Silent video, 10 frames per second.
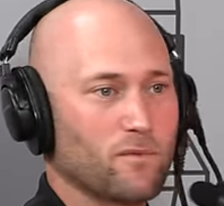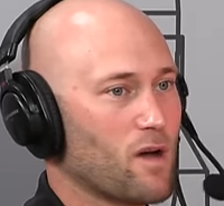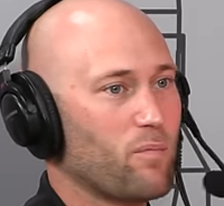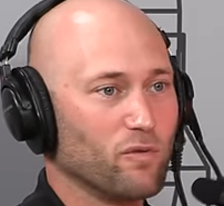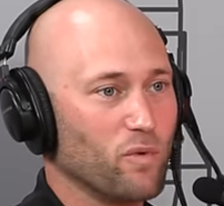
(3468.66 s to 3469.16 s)

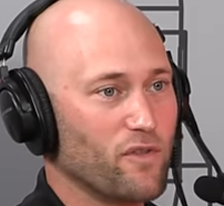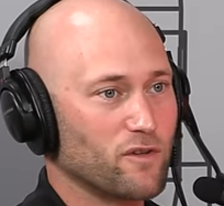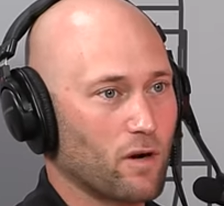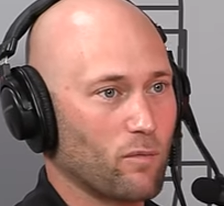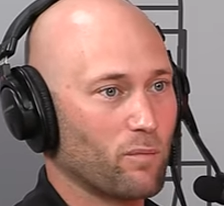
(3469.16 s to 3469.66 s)
coupled with the
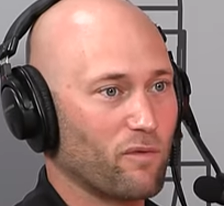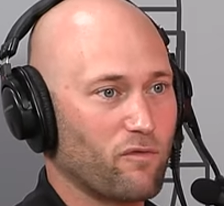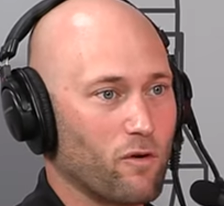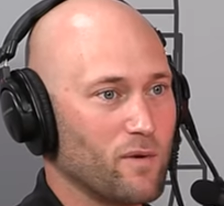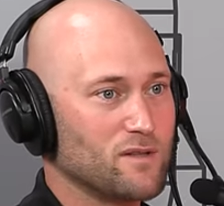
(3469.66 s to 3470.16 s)
terminal
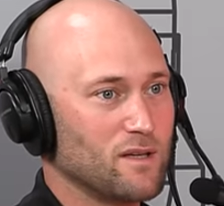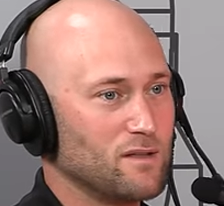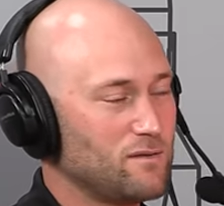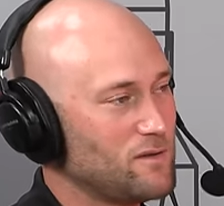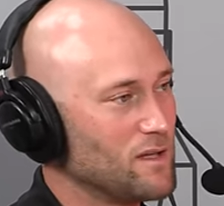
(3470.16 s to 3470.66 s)
performance.
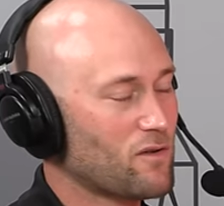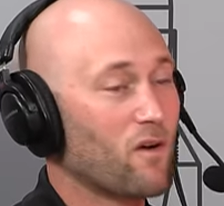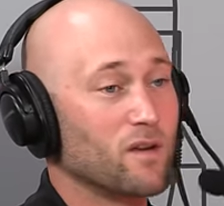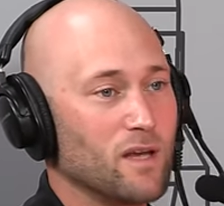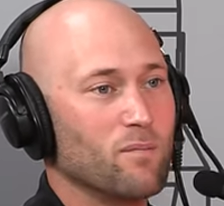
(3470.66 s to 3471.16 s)
It, it's
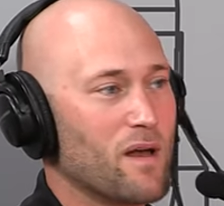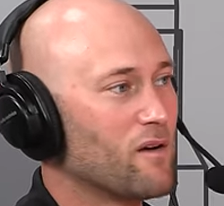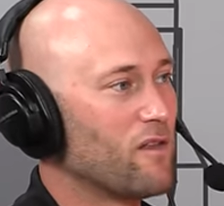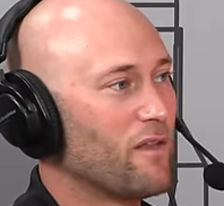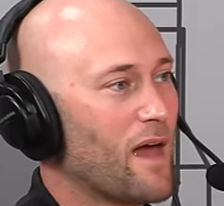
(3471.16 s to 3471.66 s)
hard to get
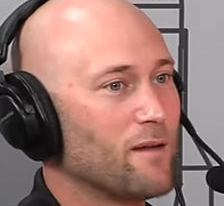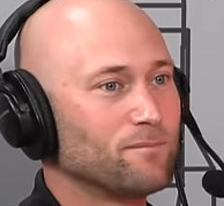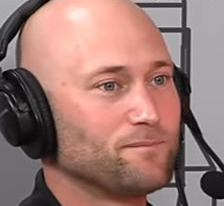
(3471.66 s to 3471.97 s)
better than that.